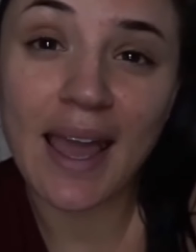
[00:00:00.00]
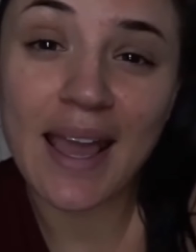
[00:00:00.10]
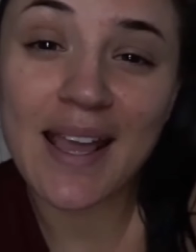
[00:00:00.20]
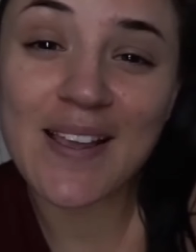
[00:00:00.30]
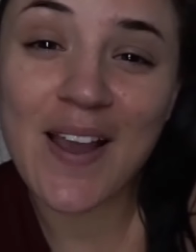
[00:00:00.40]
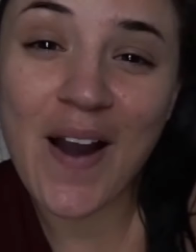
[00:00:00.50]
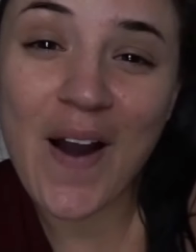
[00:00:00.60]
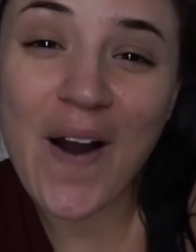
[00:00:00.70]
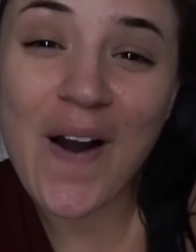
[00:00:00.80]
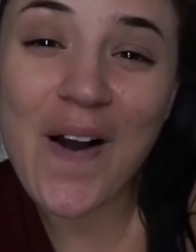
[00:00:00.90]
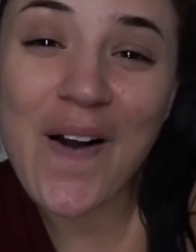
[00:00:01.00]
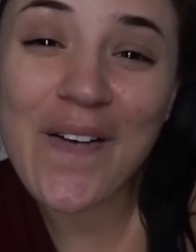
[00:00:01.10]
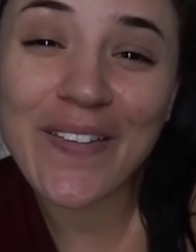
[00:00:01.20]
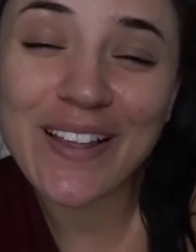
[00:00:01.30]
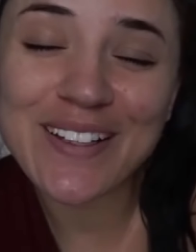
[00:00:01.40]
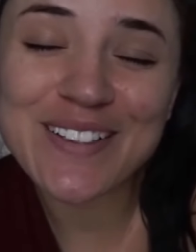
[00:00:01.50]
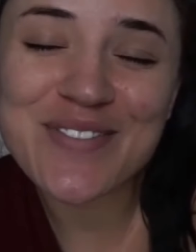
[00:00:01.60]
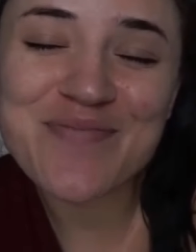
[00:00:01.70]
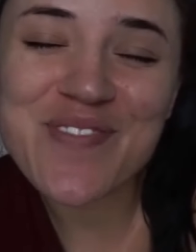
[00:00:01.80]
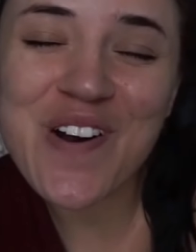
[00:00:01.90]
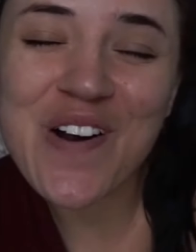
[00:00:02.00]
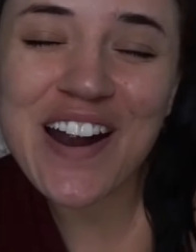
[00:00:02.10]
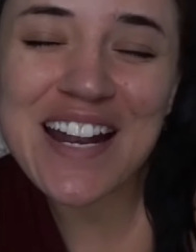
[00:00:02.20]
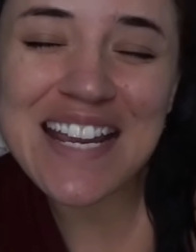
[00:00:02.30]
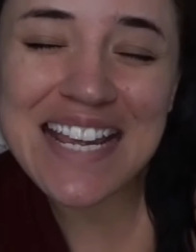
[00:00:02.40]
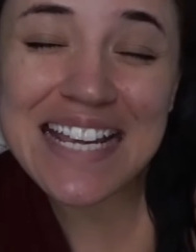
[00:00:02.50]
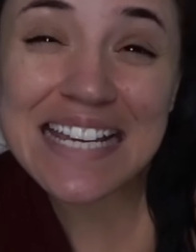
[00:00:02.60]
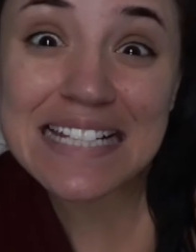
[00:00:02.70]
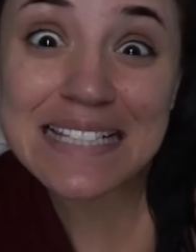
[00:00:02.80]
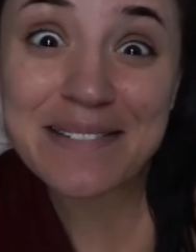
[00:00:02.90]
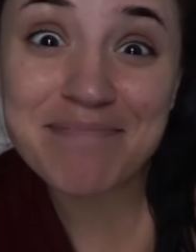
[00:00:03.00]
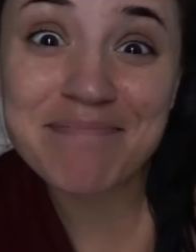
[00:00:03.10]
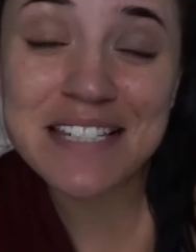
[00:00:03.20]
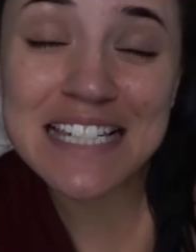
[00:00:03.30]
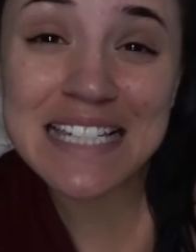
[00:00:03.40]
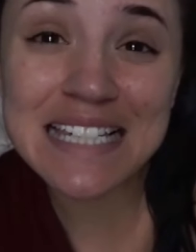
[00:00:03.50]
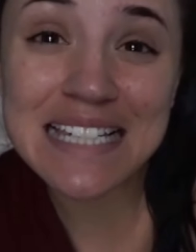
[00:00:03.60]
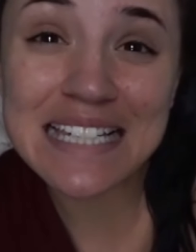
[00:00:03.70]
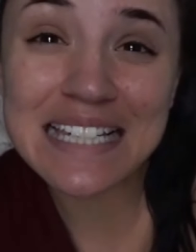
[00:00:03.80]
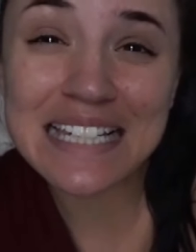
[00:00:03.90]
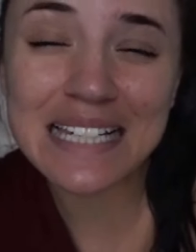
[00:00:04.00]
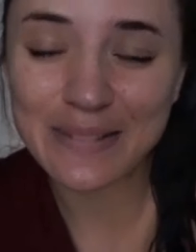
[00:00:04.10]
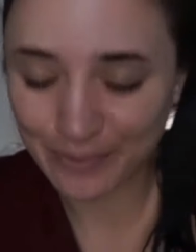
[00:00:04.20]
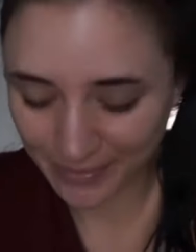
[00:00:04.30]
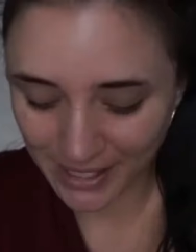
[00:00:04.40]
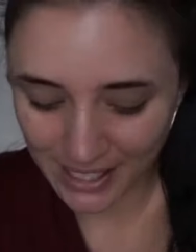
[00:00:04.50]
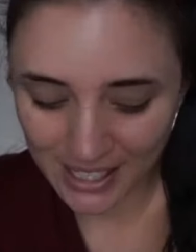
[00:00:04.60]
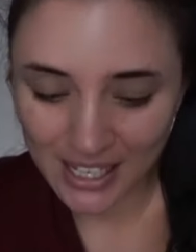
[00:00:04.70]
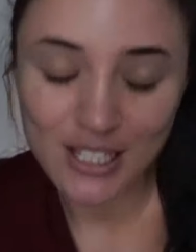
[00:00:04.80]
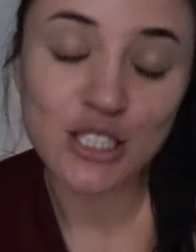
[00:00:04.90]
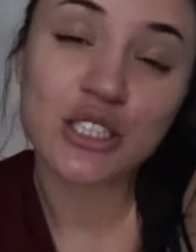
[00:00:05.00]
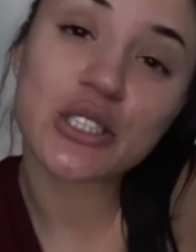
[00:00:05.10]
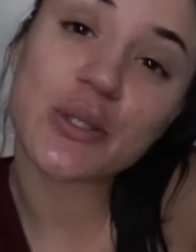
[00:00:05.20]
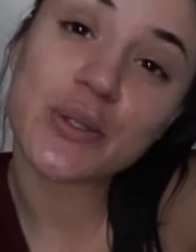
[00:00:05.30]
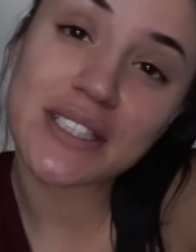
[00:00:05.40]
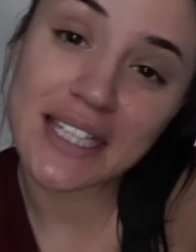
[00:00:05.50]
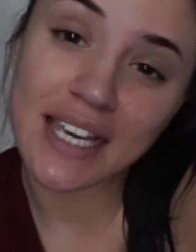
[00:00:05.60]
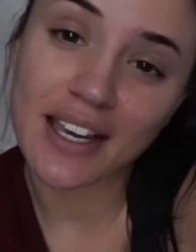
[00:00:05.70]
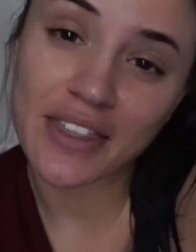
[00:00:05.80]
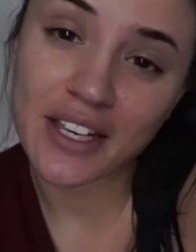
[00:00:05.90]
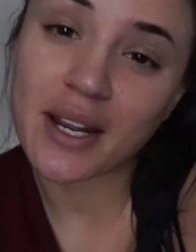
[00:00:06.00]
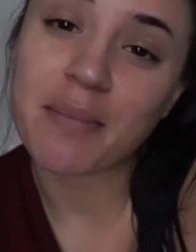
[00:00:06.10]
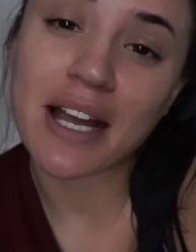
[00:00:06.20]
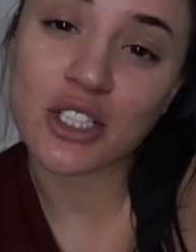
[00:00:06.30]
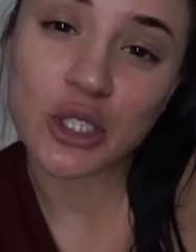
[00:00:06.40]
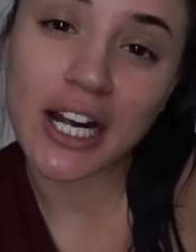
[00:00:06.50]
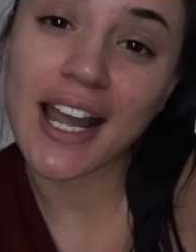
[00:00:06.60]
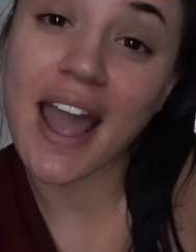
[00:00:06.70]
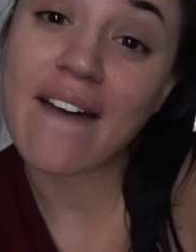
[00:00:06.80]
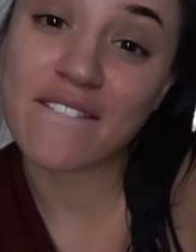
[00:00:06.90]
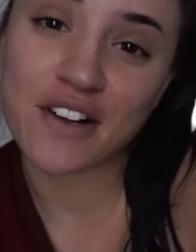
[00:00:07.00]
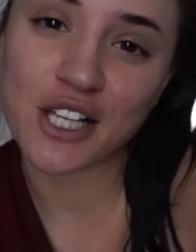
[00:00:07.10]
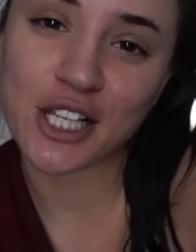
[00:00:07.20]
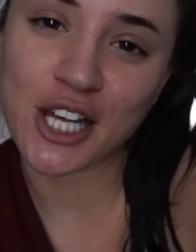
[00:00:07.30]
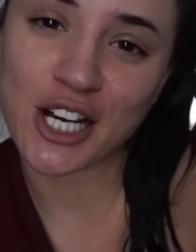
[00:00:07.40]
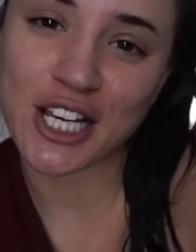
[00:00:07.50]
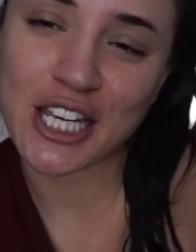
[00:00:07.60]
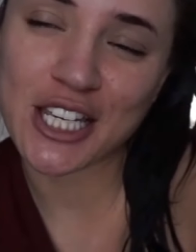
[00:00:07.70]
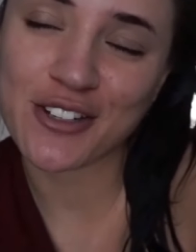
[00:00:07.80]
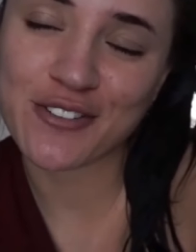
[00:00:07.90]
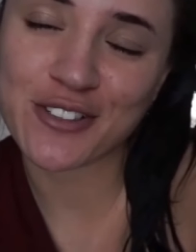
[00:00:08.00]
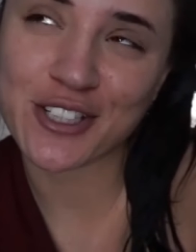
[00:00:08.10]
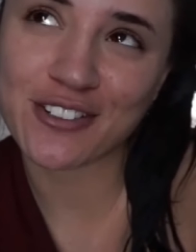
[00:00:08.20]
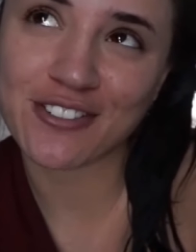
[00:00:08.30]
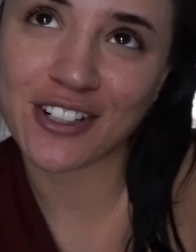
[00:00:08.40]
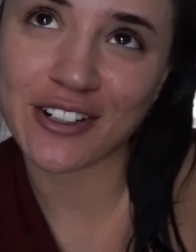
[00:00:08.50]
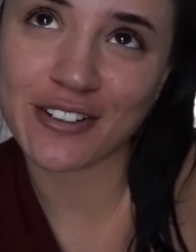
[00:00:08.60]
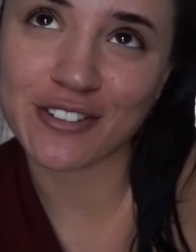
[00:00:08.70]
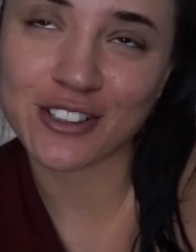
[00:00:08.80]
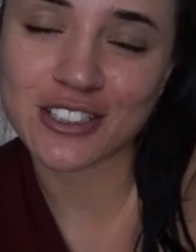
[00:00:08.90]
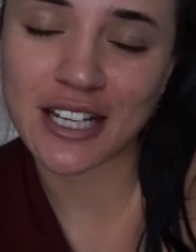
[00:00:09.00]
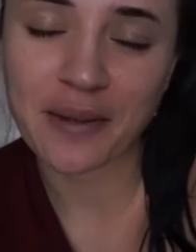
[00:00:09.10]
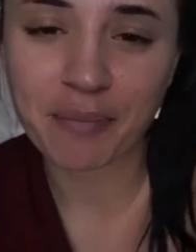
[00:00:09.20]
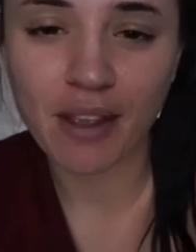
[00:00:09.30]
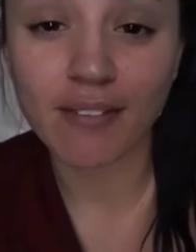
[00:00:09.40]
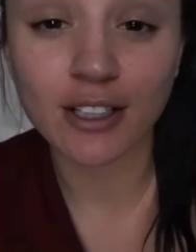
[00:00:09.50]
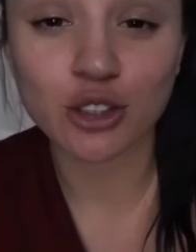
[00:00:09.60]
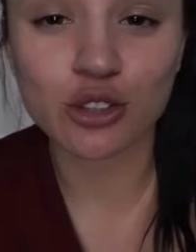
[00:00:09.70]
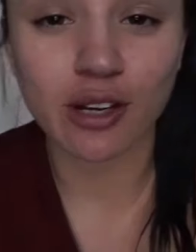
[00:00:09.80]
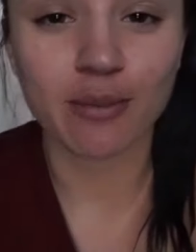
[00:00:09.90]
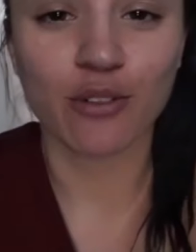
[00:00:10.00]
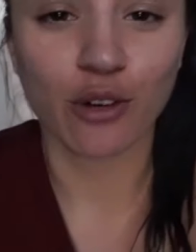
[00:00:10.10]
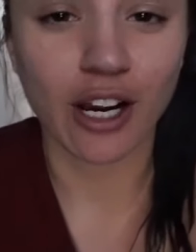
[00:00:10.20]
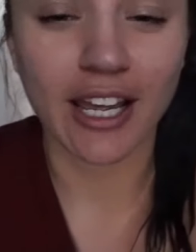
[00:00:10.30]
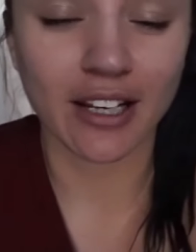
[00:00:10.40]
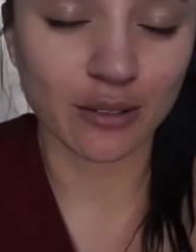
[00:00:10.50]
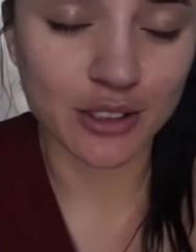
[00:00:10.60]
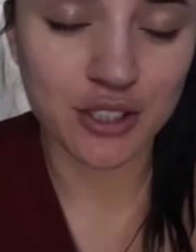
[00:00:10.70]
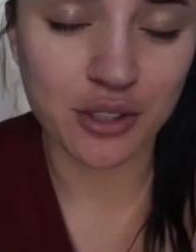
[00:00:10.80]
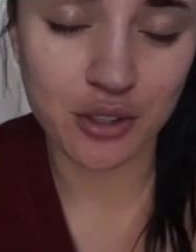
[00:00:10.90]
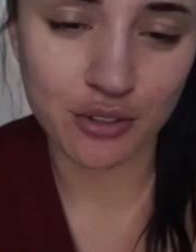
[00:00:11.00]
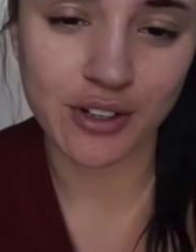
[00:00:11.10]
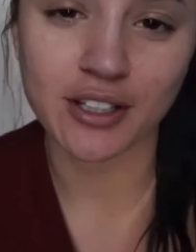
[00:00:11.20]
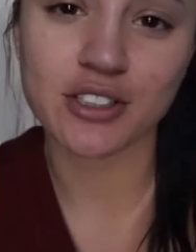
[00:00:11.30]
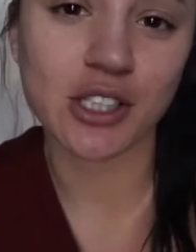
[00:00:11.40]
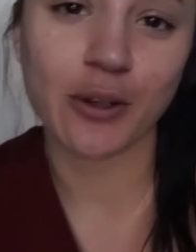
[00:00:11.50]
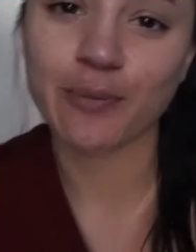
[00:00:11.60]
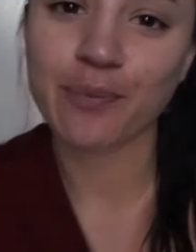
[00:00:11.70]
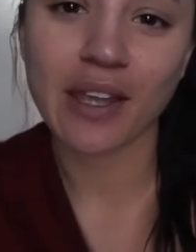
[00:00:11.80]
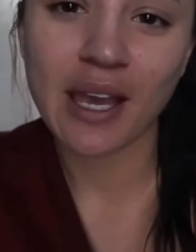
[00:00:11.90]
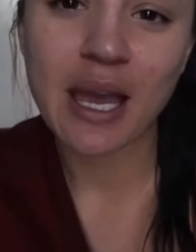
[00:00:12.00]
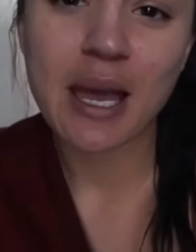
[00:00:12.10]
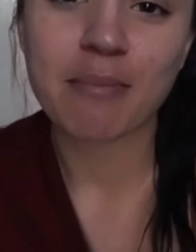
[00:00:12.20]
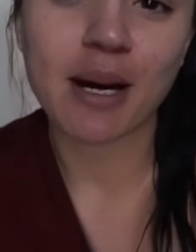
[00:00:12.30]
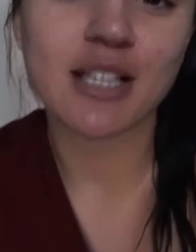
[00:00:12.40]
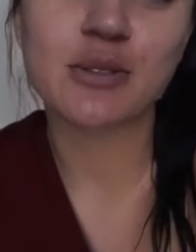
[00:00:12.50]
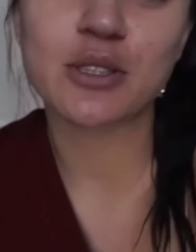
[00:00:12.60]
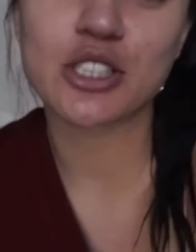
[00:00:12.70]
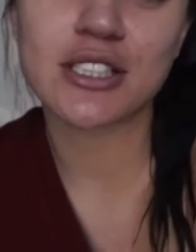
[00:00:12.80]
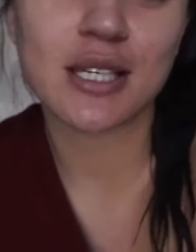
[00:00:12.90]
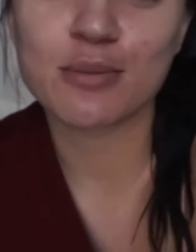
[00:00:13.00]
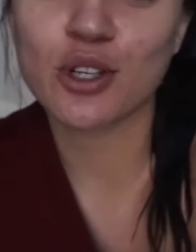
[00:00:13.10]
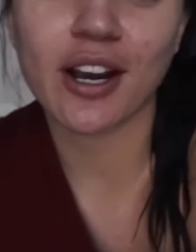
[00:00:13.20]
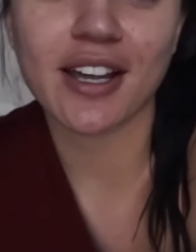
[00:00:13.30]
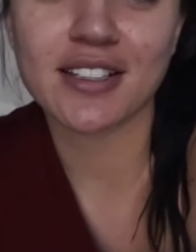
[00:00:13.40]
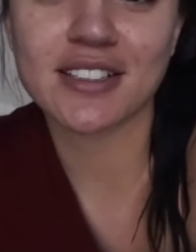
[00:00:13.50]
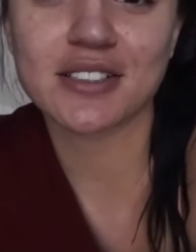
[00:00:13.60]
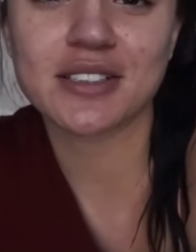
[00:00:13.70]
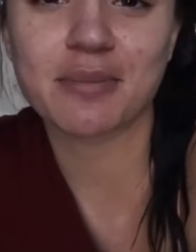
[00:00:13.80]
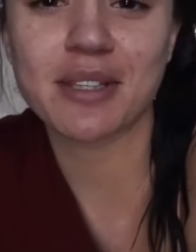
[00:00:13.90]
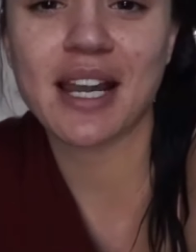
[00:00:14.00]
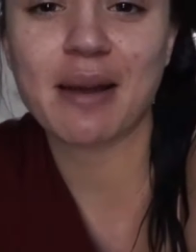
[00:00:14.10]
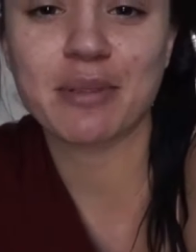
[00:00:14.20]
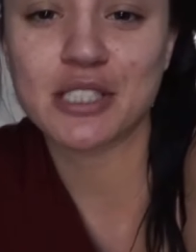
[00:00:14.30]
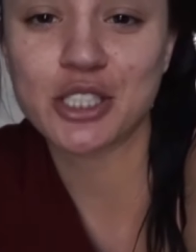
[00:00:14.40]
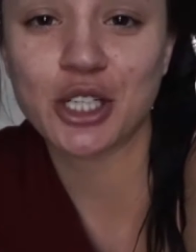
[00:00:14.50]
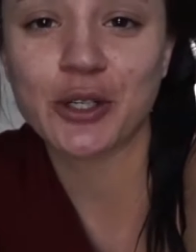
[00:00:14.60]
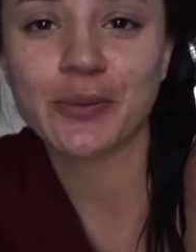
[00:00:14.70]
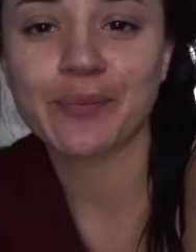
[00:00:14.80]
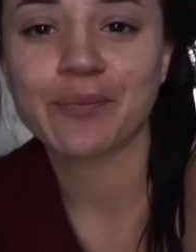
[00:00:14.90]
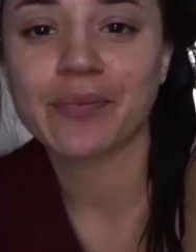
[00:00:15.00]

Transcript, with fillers: Hey y'all, good morning, it's me. So today I thought I might try vlogging for the very first time. I've actually tried before and it was a total fail, so might as well just keep trying until something happens, you know?